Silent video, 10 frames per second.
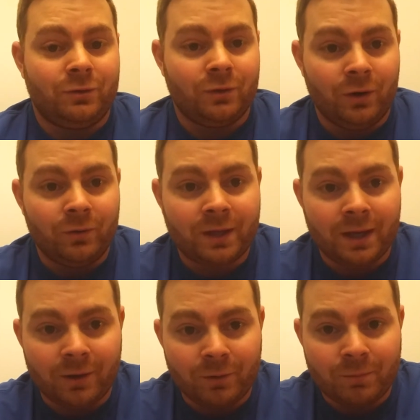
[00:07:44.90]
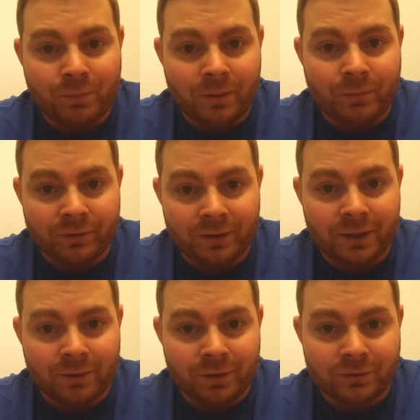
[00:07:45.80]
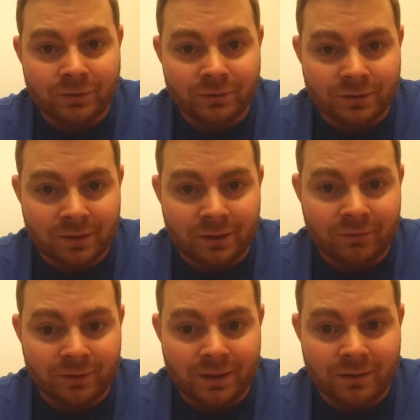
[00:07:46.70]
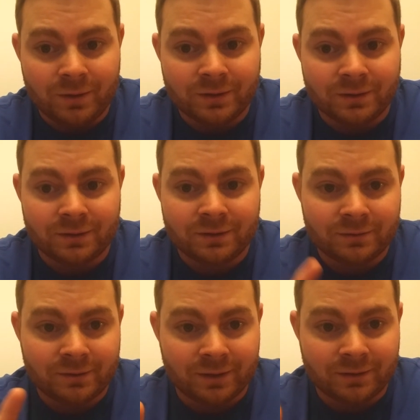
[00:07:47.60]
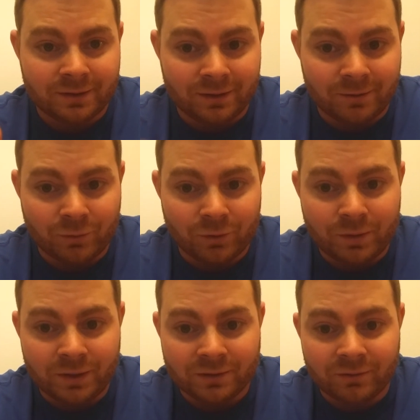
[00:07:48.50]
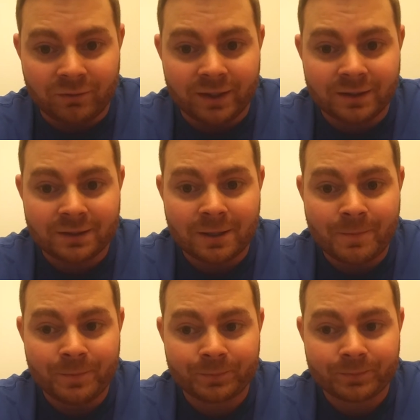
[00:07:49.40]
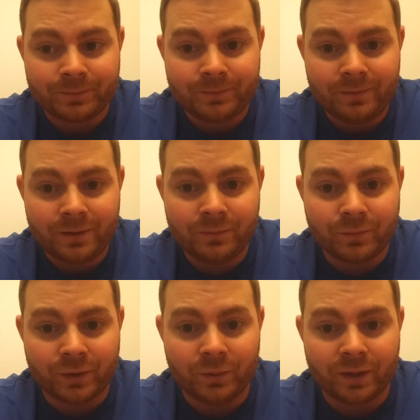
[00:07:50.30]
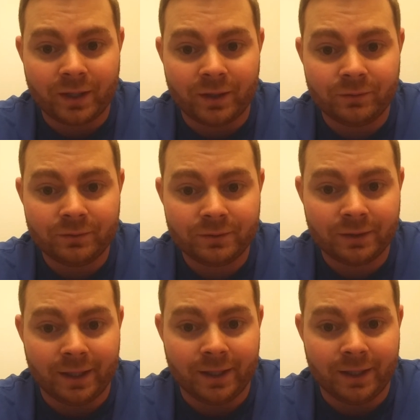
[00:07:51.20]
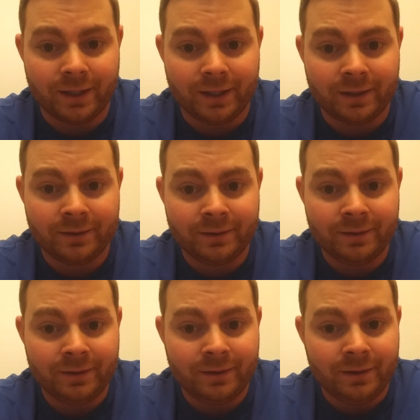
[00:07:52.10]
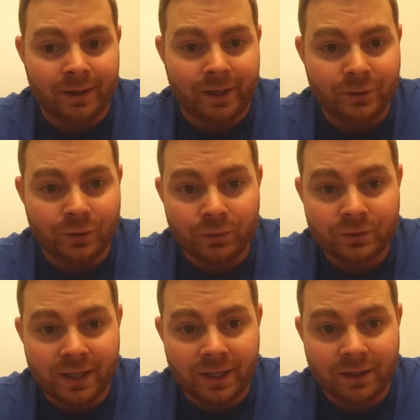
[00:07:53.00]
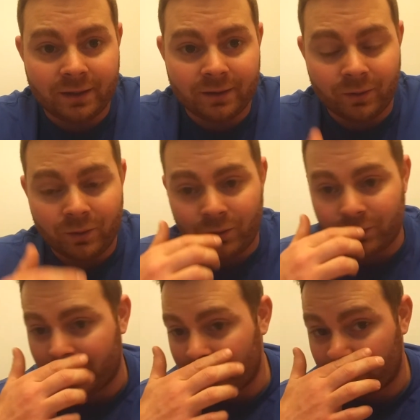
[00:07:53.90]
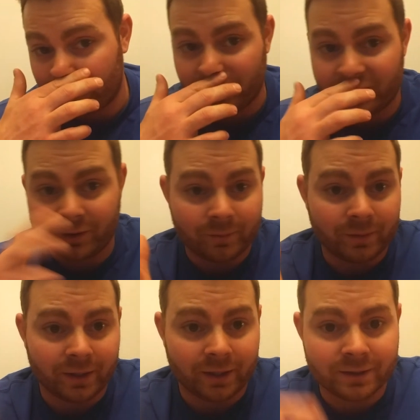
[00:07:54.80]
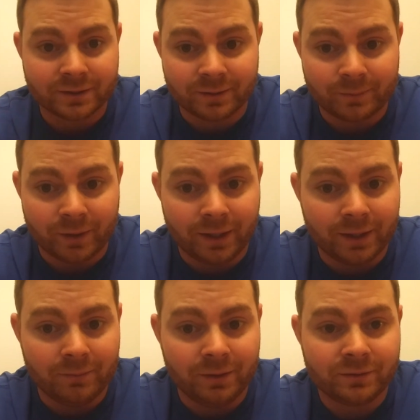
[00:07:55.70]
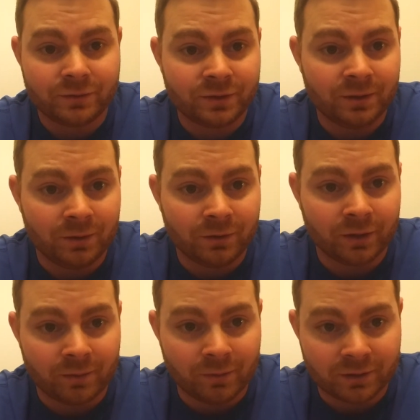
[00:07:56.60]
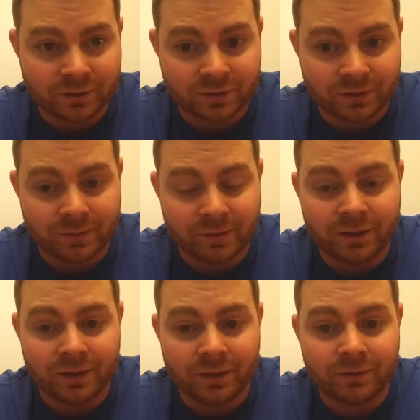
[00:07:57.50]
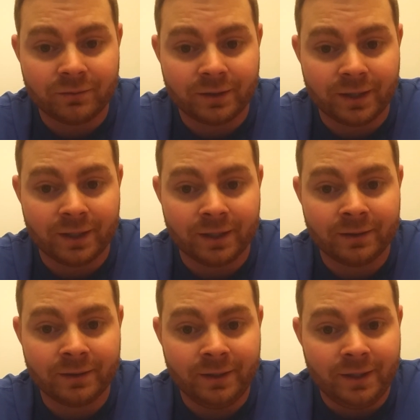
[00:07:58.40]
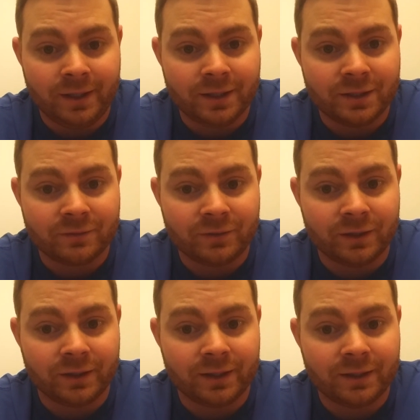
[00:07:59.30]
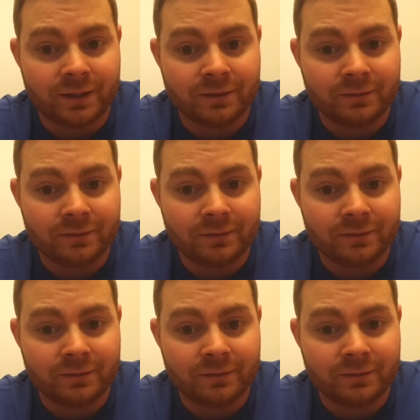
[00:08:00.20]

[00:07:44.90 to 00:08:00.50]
Don't care what people think about you. It's none of your damn business. That's it. Number one piece of advice. Pre-workout. I don't take a whole lot of pre-workout. I'm not against it by any means. You see me drinking monsters in my video. I just feel like